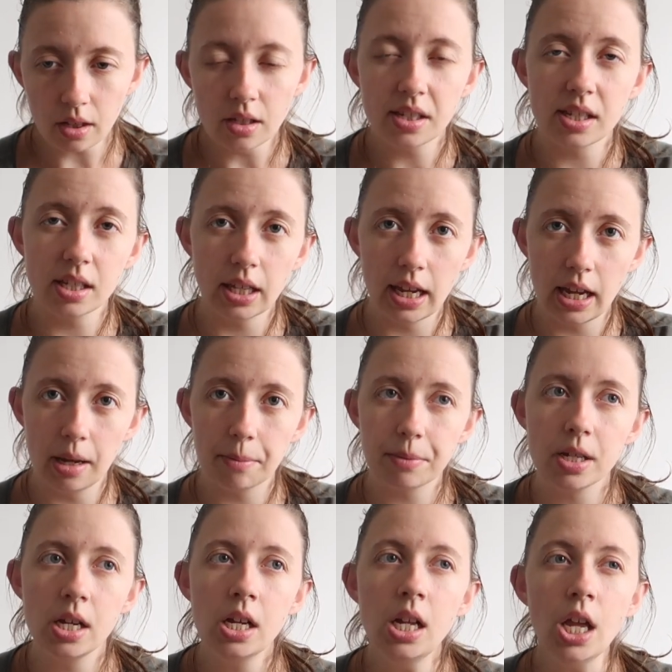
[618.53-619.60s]

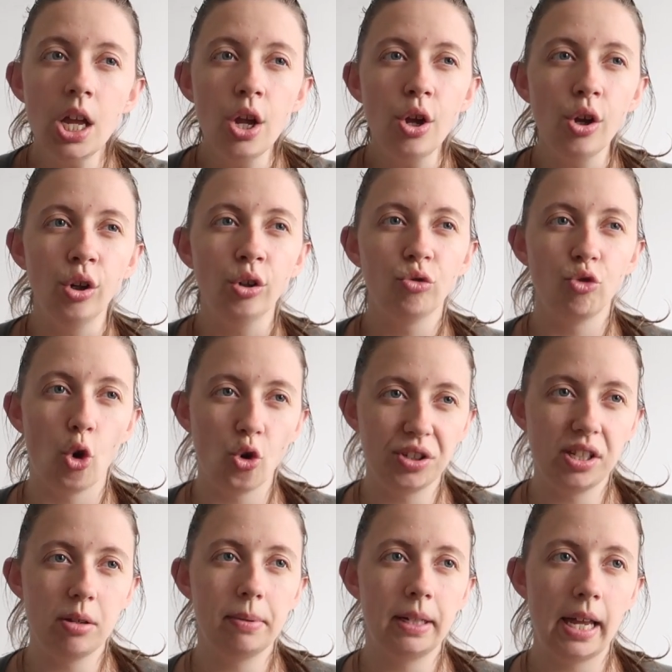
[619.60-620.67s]
slept.
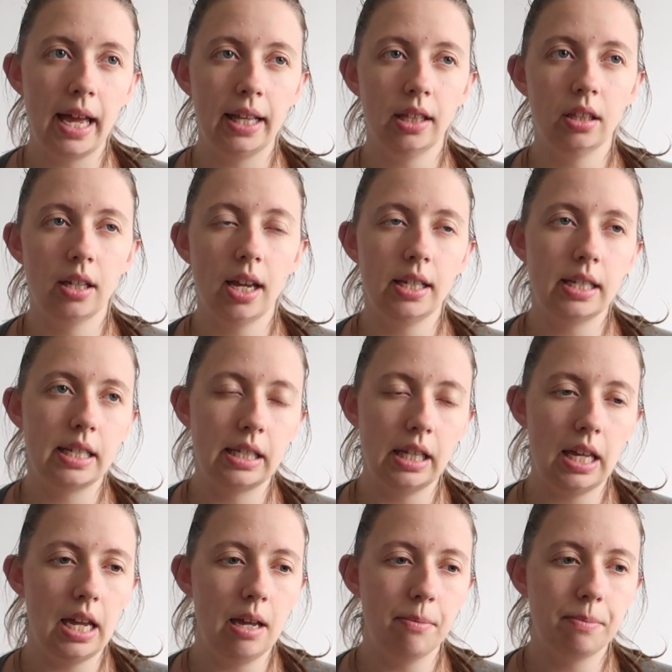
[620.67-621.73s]
Roxy went in and
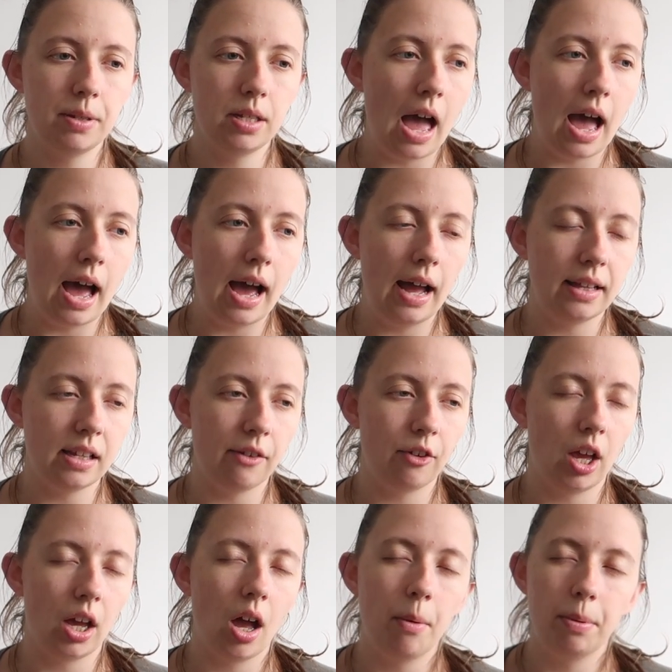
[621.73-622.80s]
slept. And I've
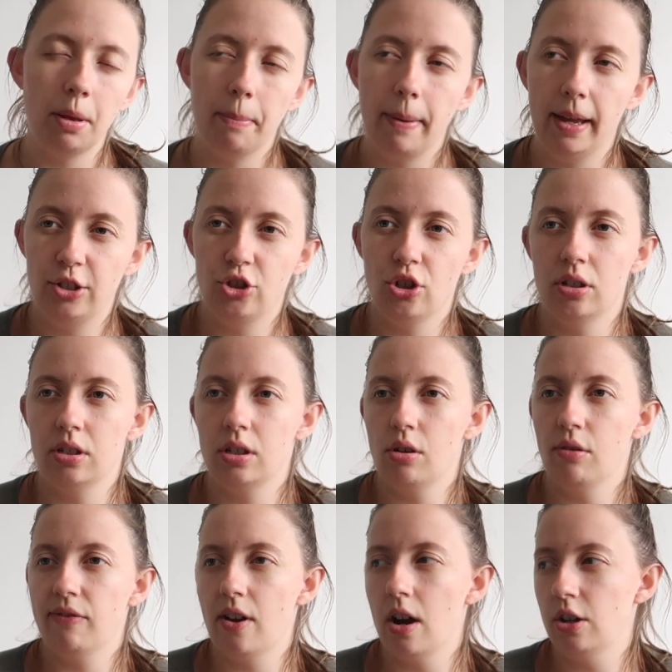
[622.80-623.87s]
got a couple of pictures
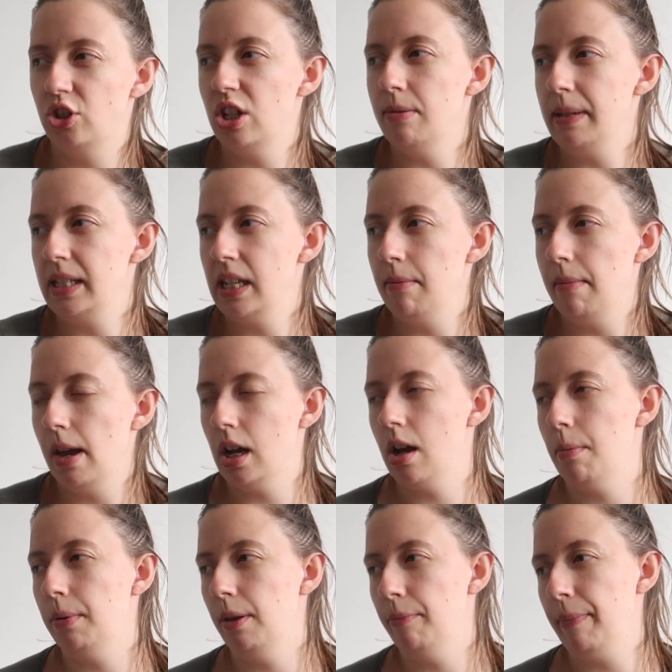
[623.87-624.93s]
of her. Jamie sent me a
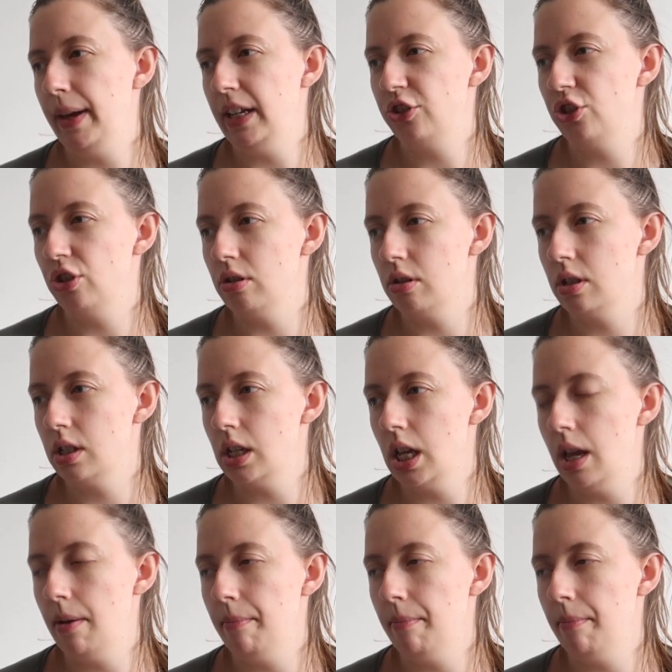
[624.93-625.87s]
couple of pictures